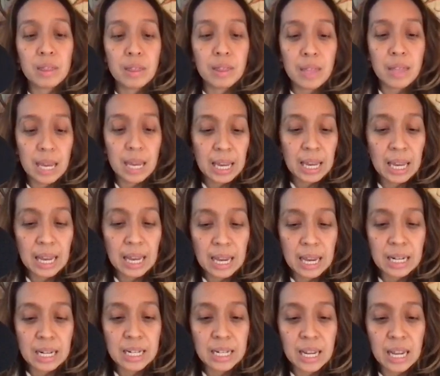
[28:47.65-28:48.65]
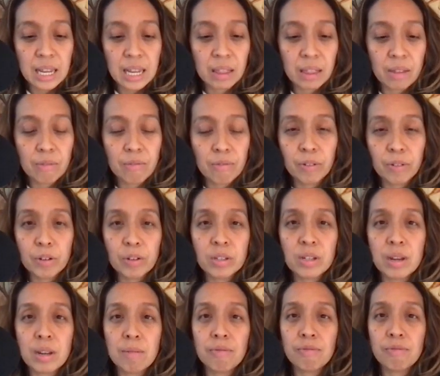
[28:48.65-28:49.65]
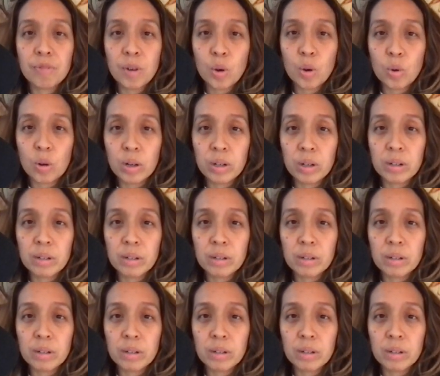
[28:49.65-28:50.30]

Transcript: they can't take the first step forward